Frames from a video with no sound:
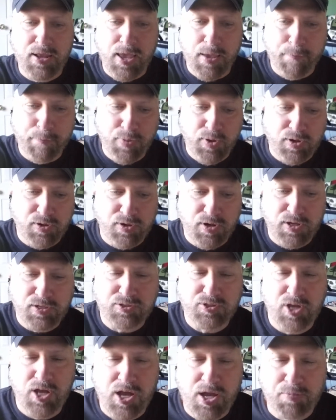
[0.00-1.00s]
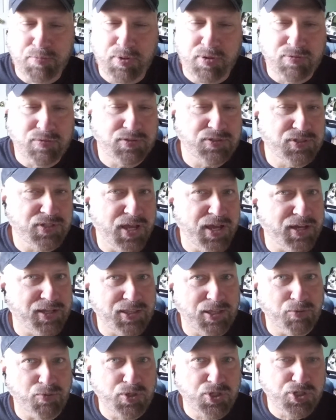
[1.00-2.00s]
and put it on top of the stack
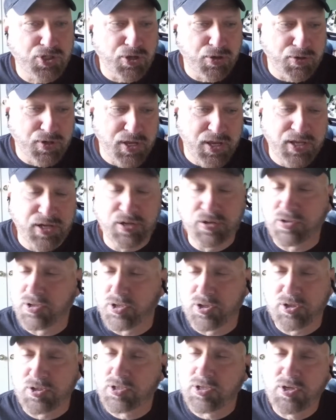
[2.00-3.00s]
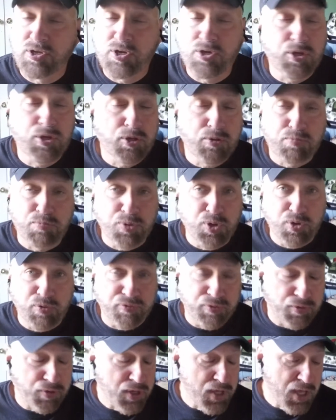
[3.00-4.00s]
that we showed, and it'll look
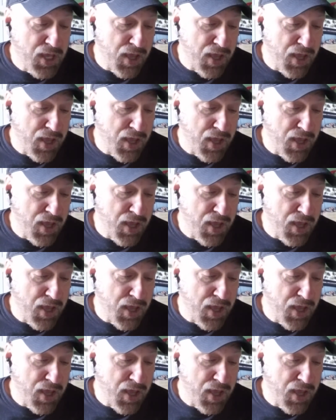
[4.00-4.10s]
beautiful.